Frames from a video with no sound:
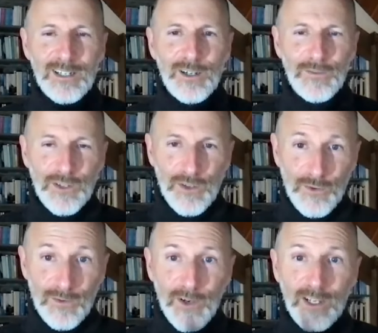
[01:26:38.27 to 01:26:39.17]
of the
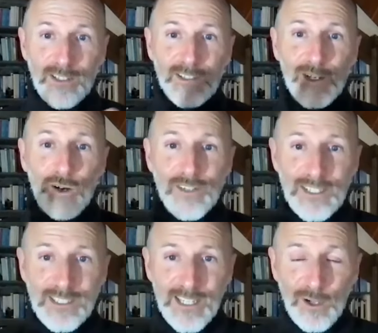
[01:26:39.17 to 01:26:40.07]
universe, of
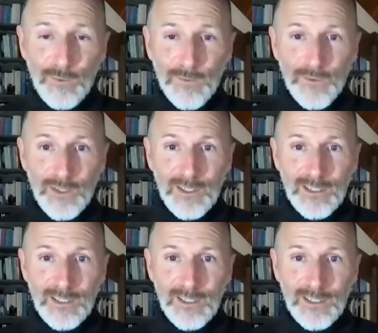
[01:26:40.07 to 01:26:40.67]
itself,